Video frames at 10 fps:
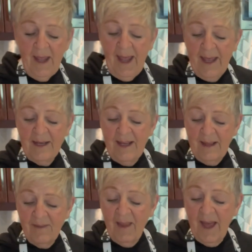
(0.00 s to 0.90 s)
And
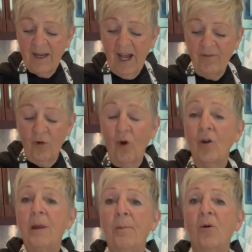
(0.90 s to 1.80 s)
in that, I've
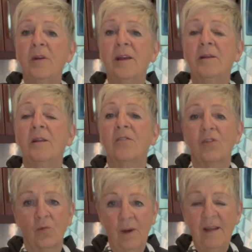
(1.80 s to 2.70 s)
already put in
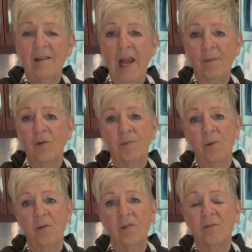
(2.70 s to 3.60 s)
3
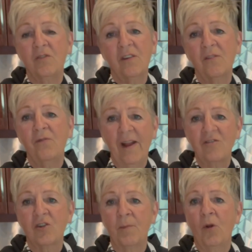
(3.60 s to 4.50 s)
tablespoons of just
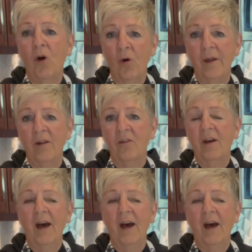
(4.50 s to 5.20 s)
vegetable oil.